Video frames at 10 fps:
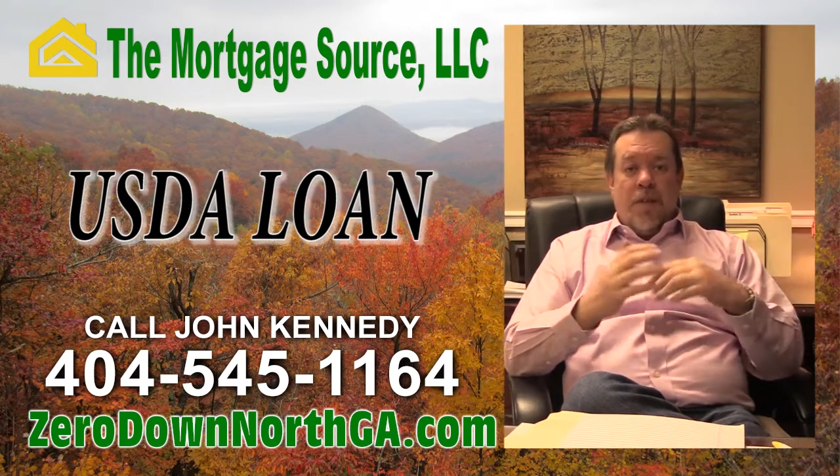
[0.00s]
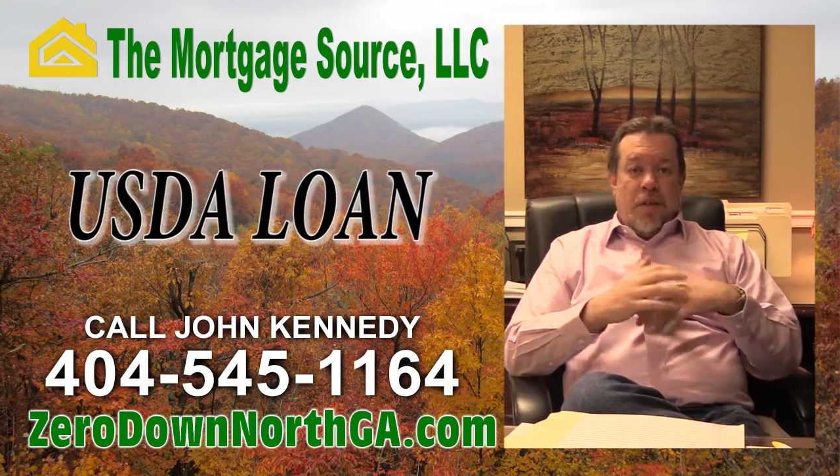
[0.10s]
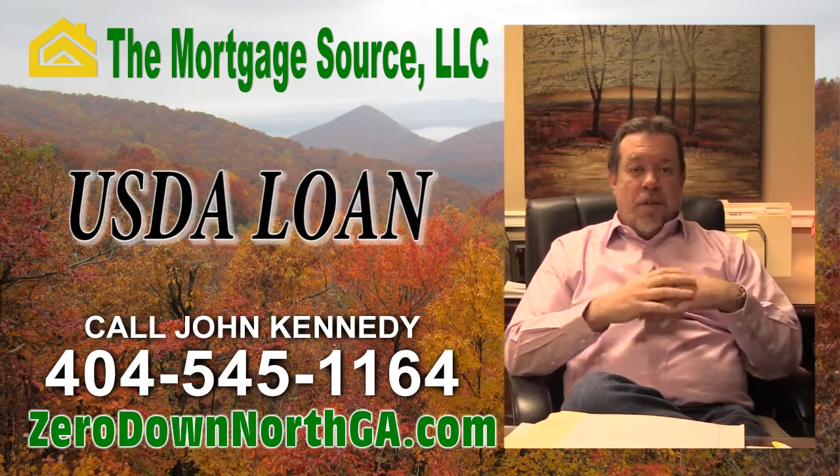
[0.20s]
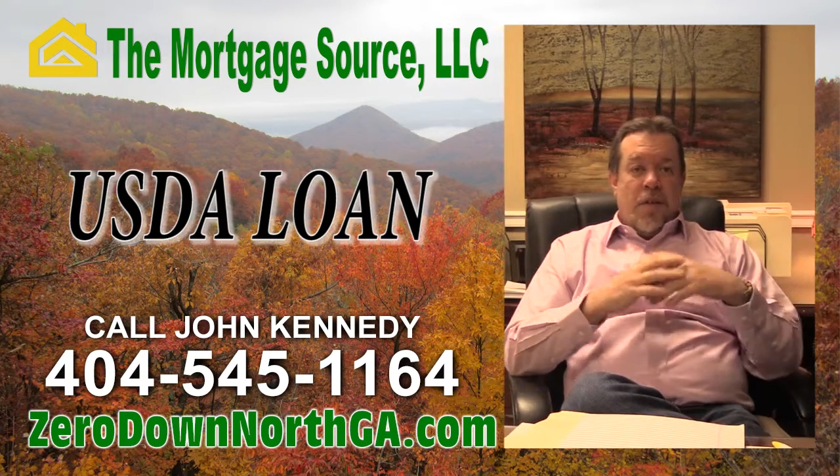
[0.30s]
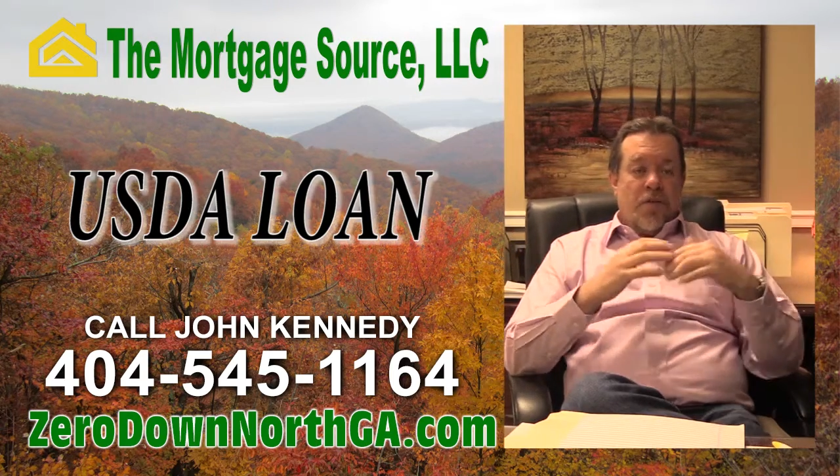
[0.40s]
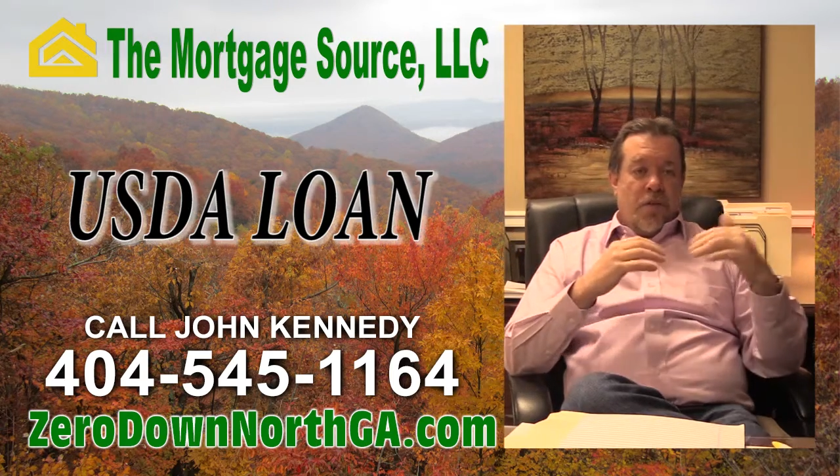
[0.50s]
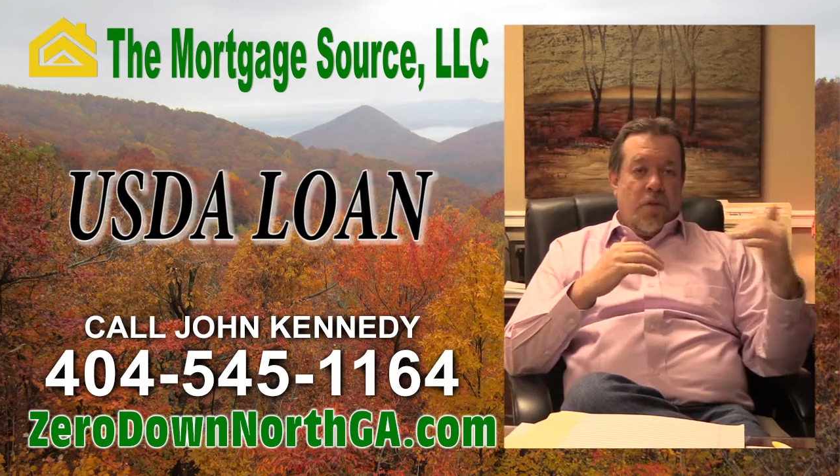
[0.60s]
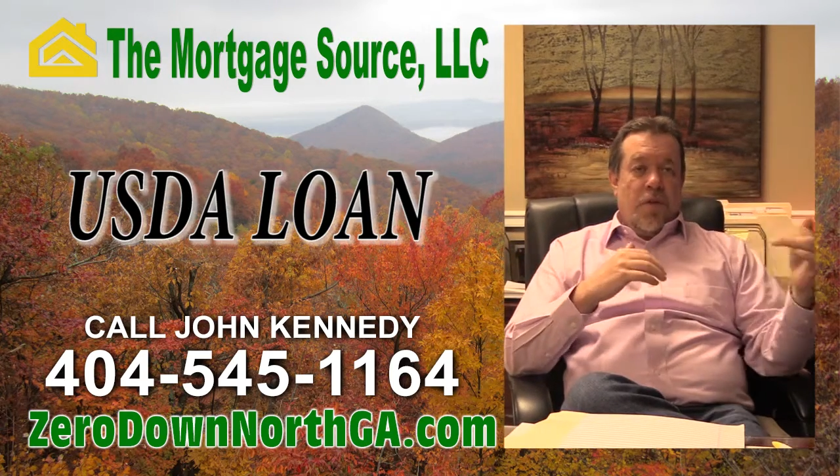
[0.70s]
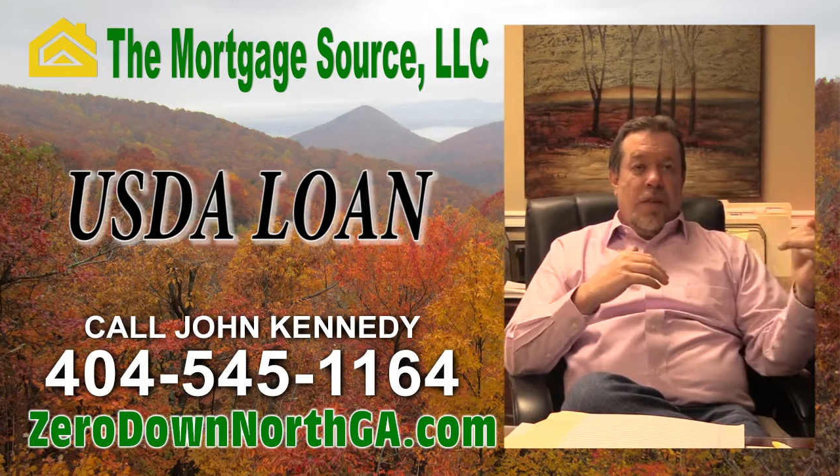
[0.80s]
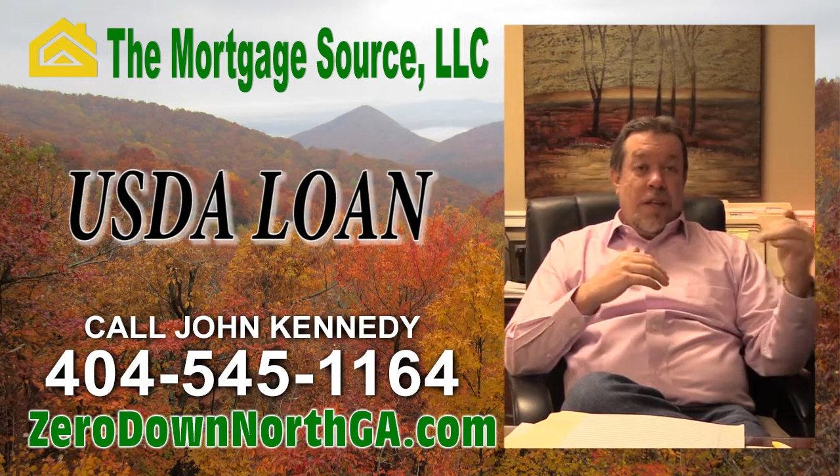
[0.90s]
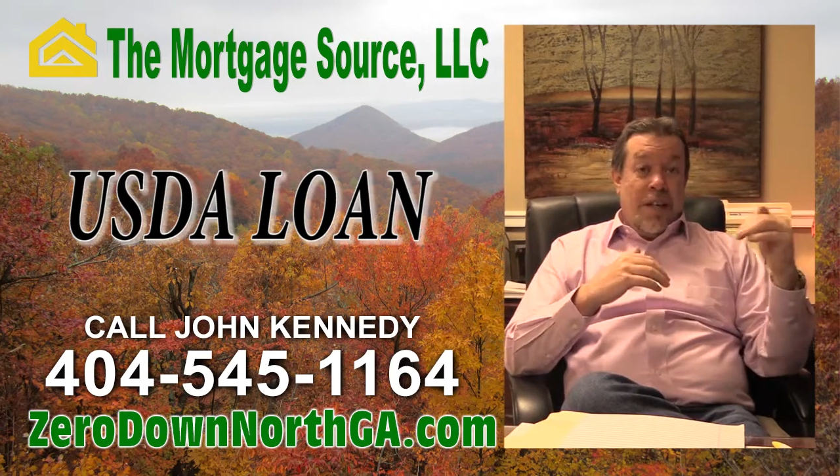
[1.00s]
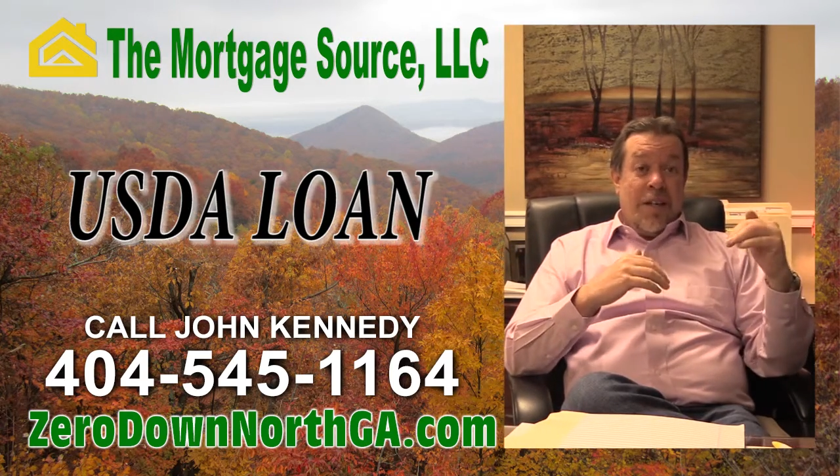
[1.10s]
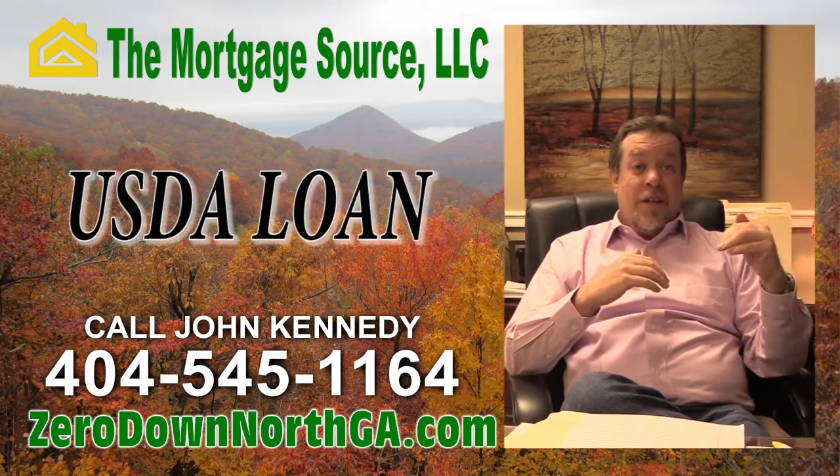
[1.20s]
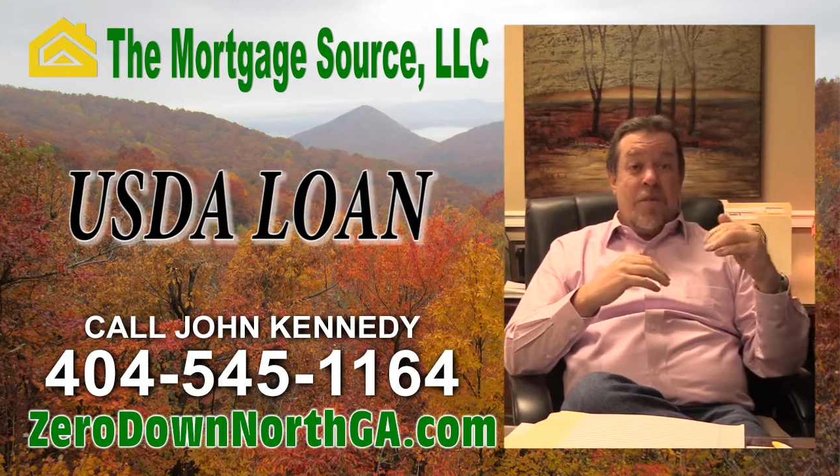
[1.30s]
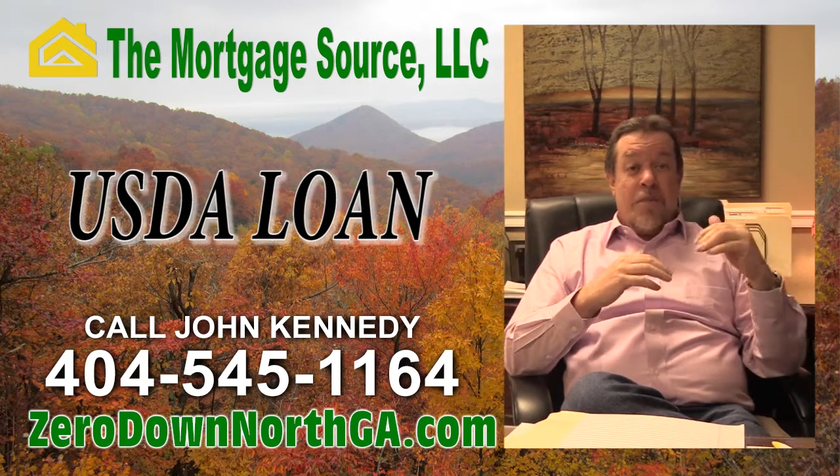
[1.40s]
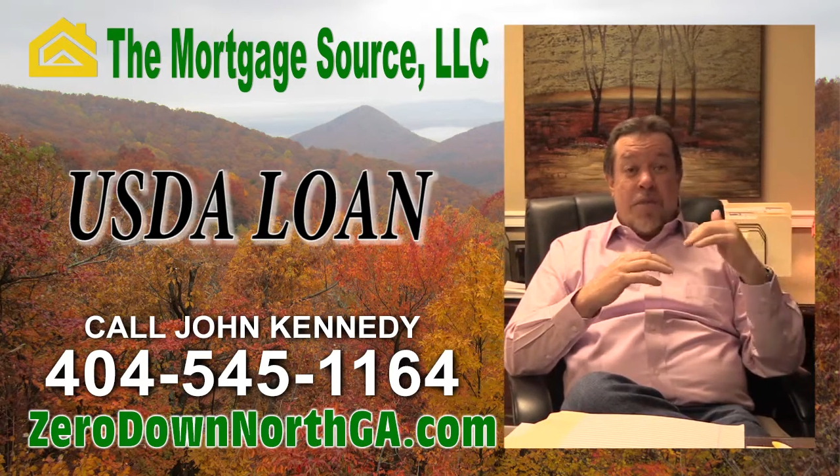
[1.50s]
You can also go to the income